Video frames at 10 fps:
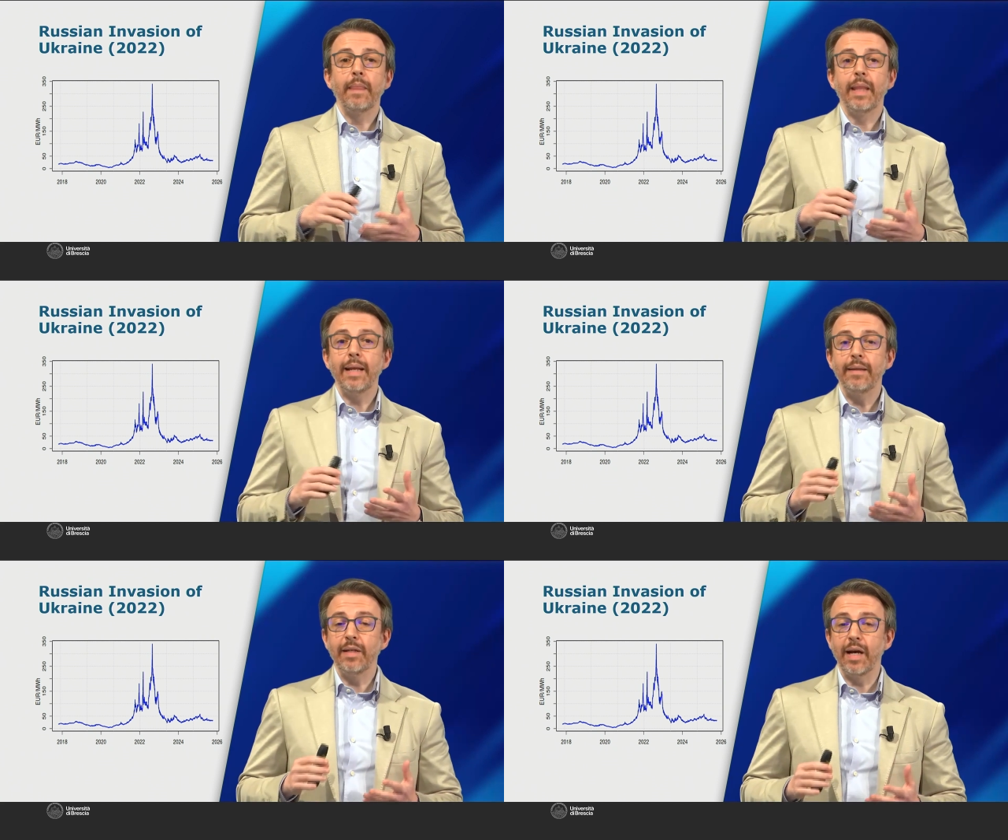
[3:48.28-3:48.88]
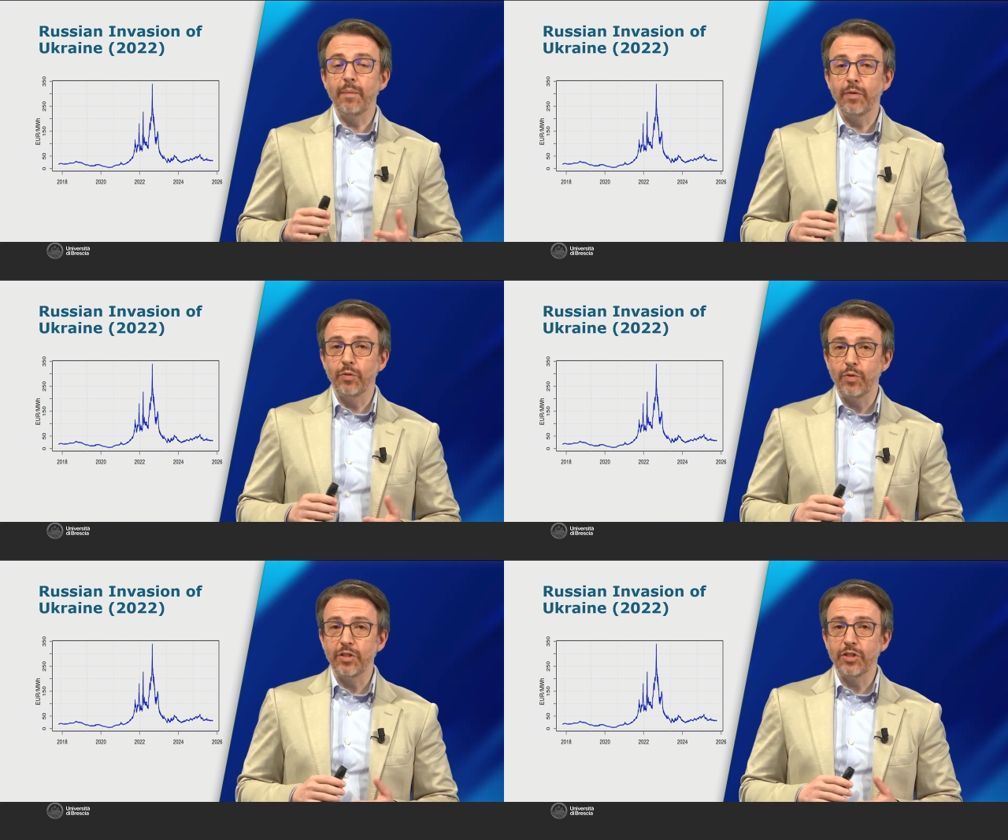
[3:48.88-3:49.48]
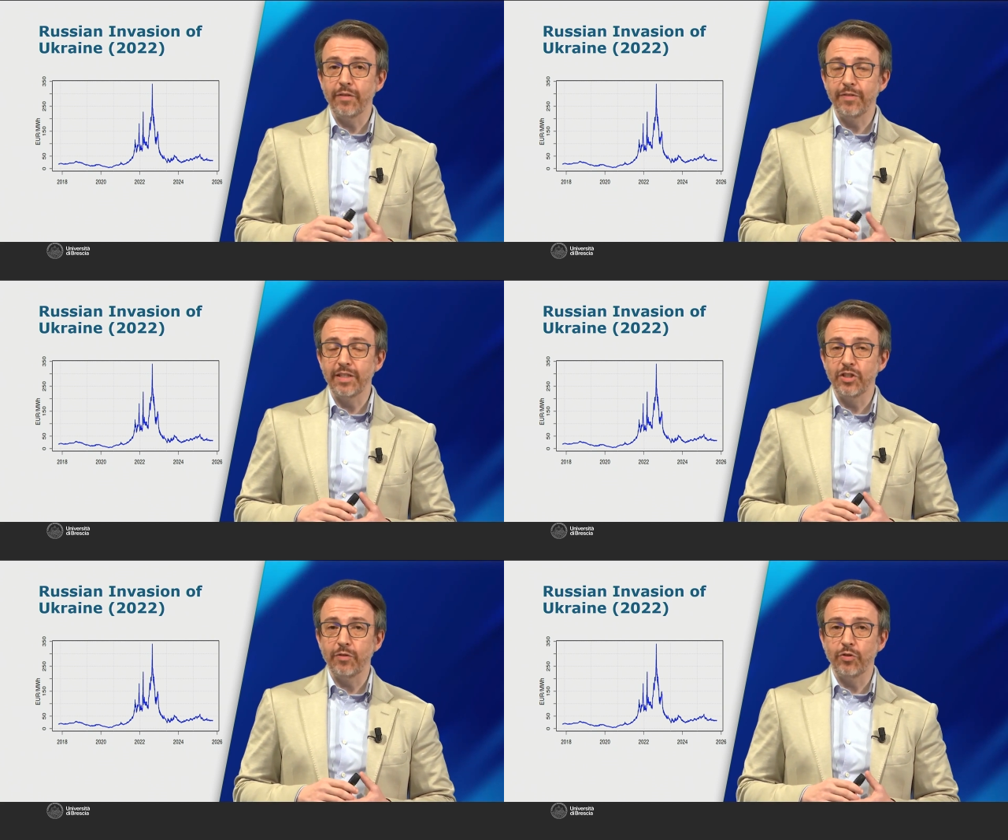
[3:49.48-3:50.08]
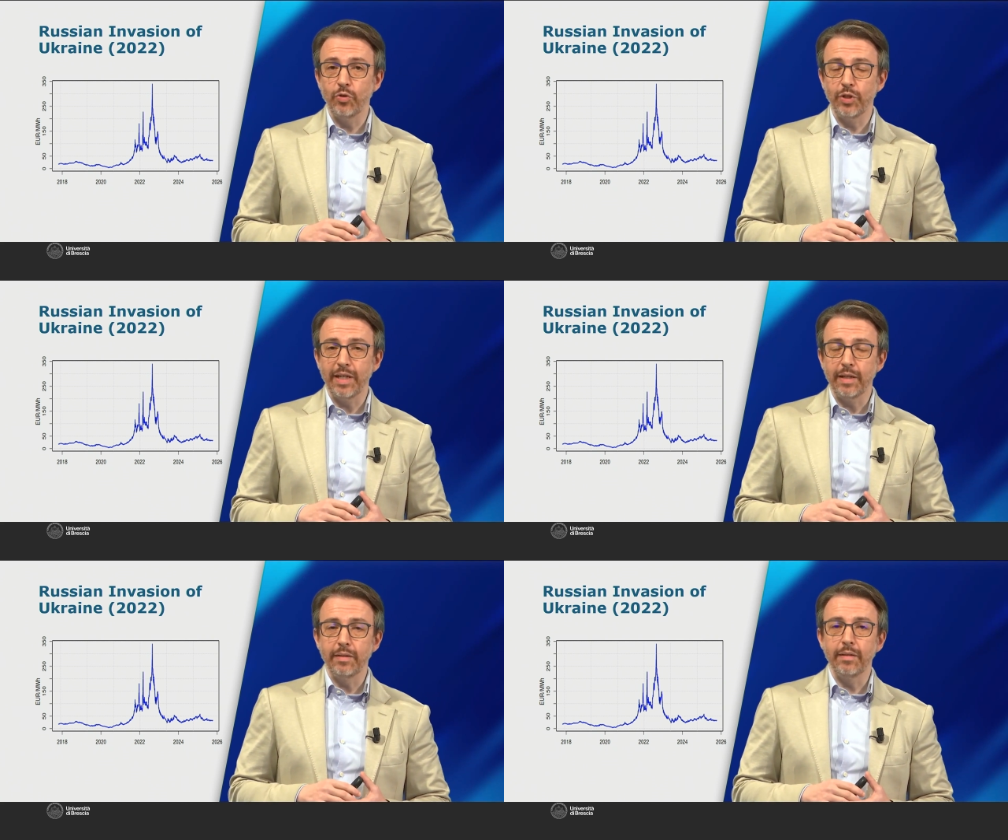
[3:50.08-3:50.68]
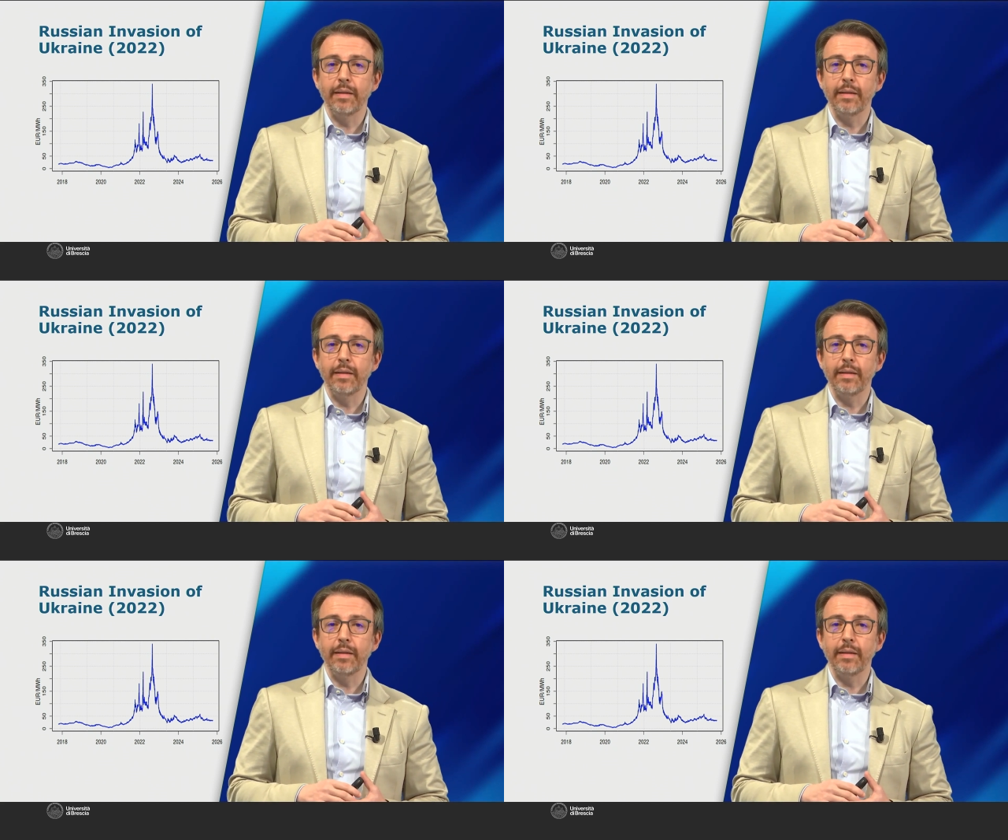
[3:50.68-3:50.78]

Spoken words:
At the time of the Russian invasion of Ukraine,